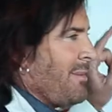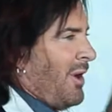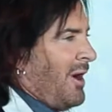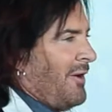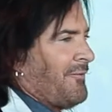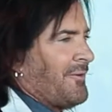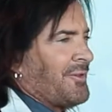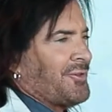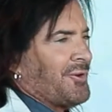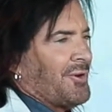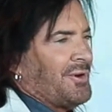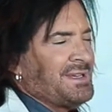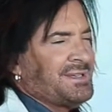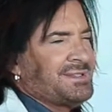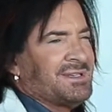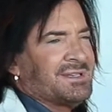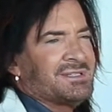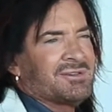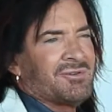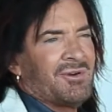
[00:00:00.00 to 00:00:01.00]
bought for
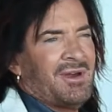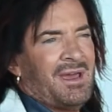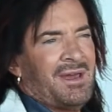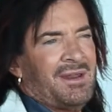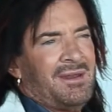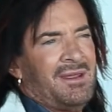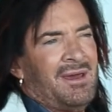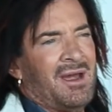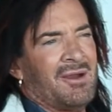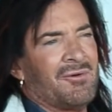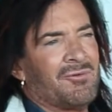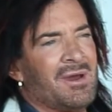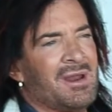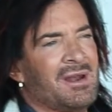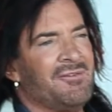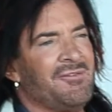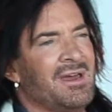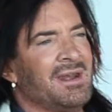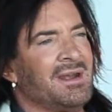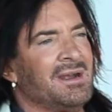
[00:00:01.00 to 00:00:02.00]
$36 grand. I
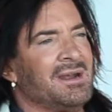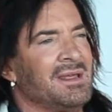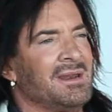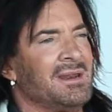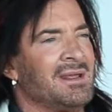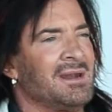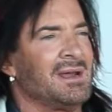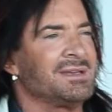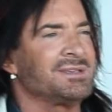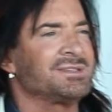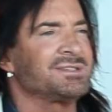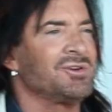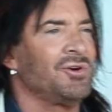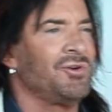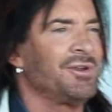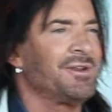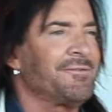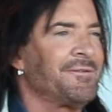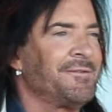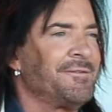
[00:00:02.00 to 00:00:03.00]
renovated it and I
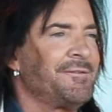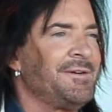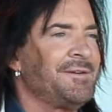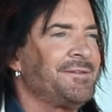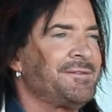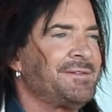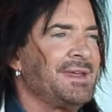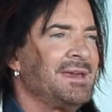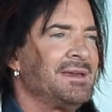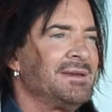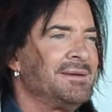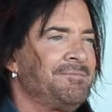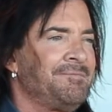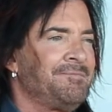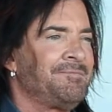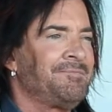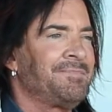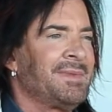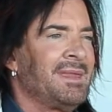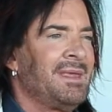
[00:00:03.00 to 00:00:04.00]
sold it for $50.
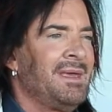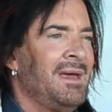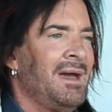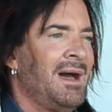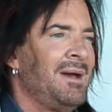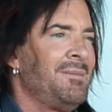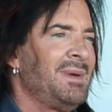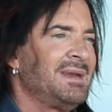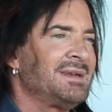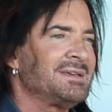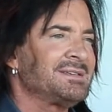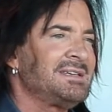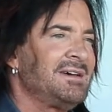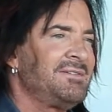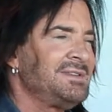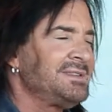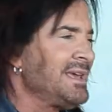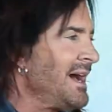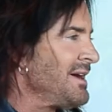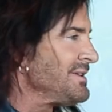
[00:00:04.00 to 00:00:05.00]
I made a
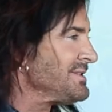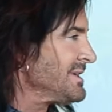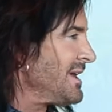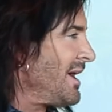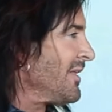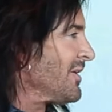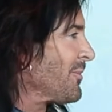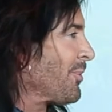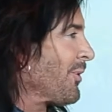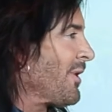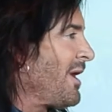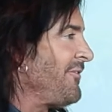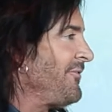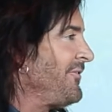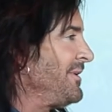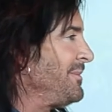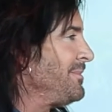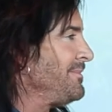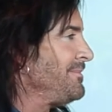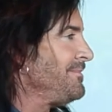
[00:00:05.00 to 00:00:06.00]
$7,000
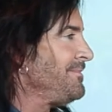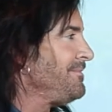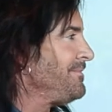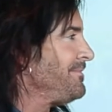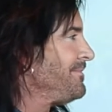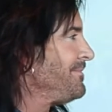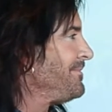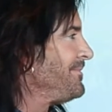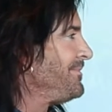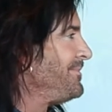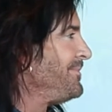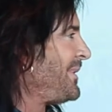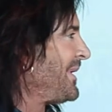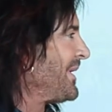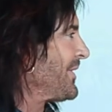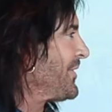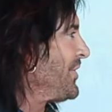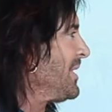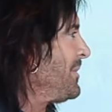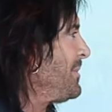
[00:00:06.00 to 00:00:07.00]
profit, but
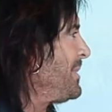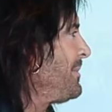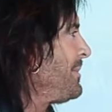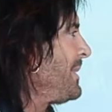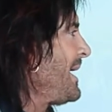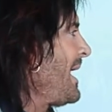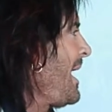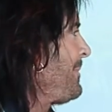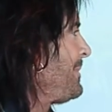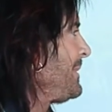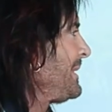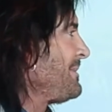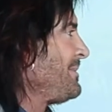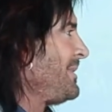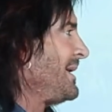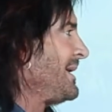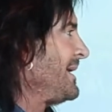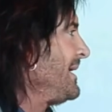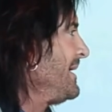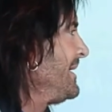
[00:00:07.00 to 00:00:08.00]
it could have been monopoly
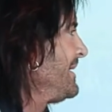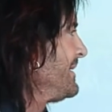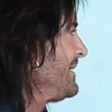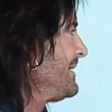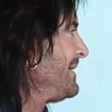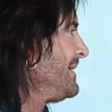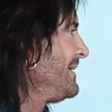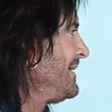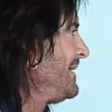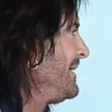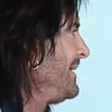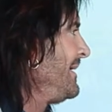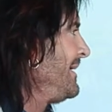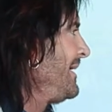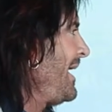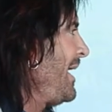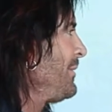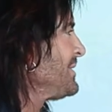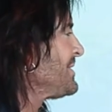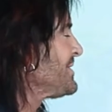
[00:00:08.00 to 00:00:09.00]
money.
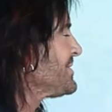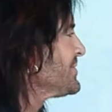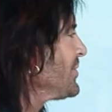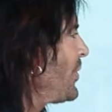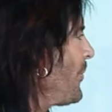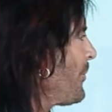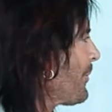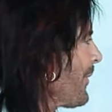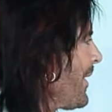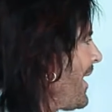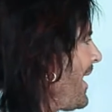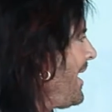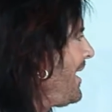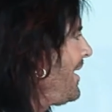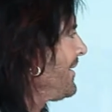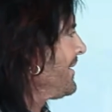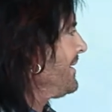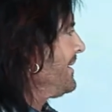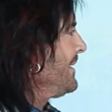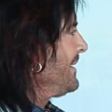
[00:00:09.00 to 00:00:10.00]
I was so
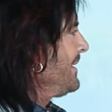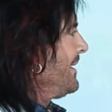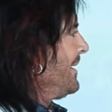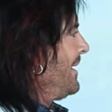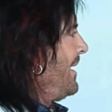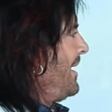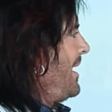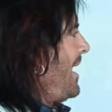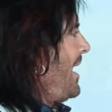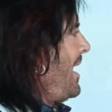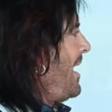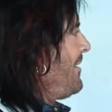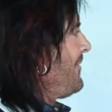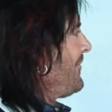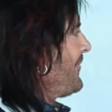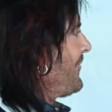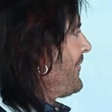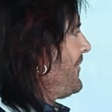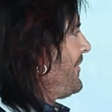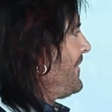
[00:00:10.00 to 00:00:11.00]
proud of